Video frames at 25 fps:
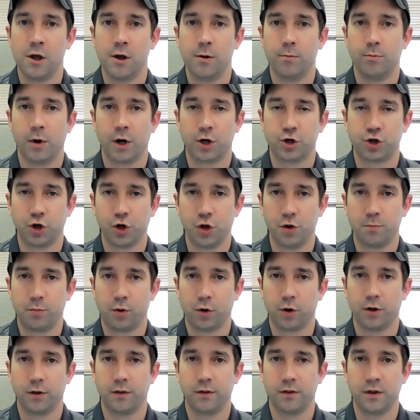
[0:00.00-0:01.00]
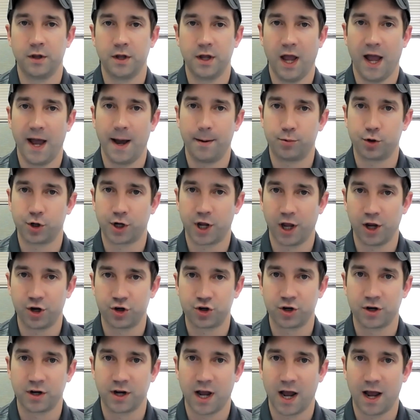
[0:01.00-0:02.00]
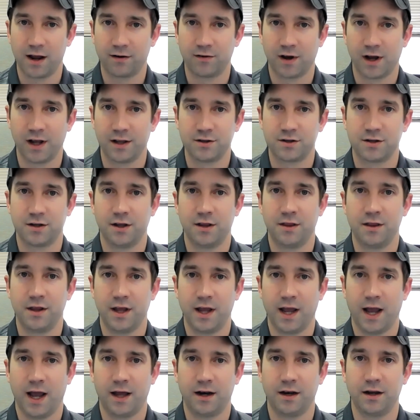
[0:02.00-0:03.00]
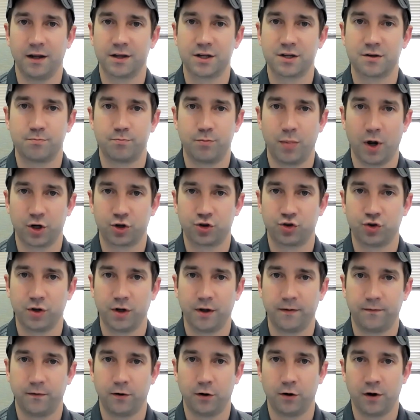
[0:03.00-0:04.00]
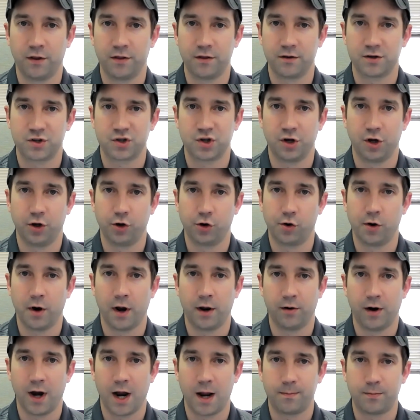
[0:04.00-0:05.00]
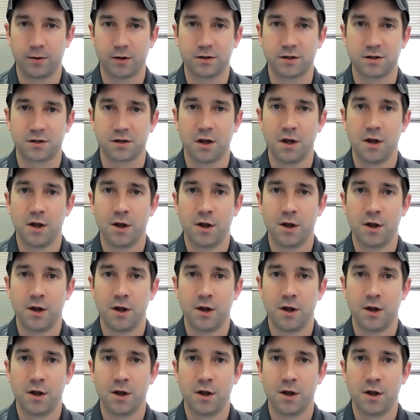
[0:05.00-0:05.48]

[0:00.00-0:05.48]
Make sure you put the application guidelines in the ad, especially if you're in the city of Grand Rapids.